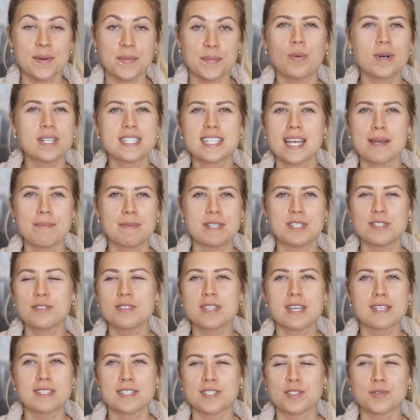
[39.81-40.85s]
One time in
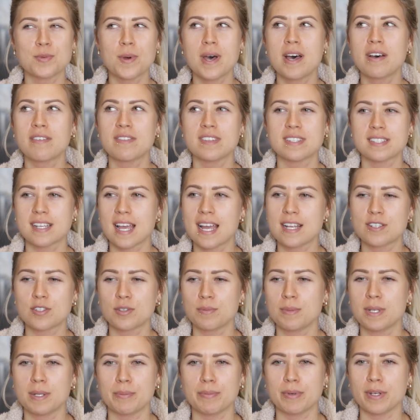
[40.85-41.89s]
2012, this guy
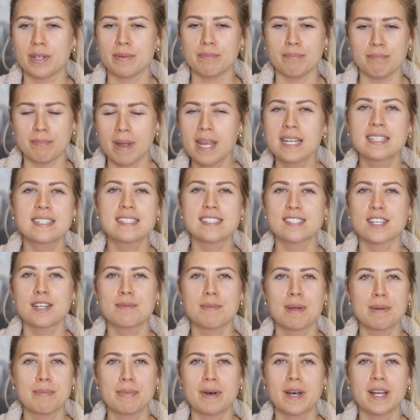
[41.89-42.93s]
told me to put magnets on
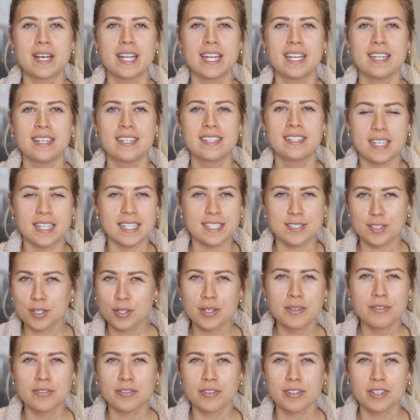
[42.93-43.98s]
my body, and I don't
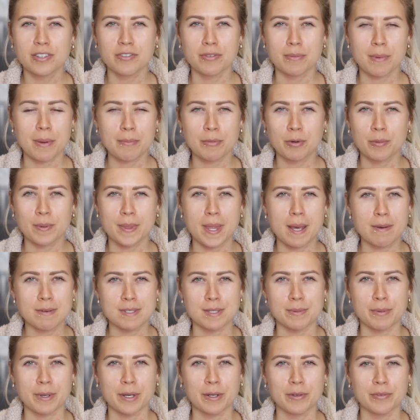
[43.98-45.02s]
even really remember what that
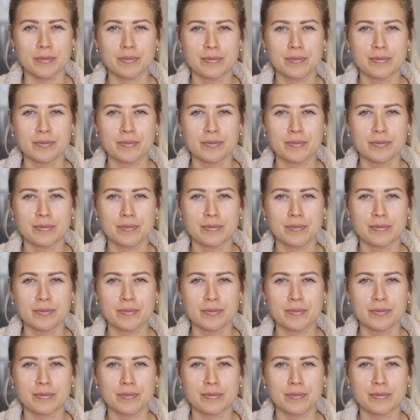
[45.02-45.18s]
was about.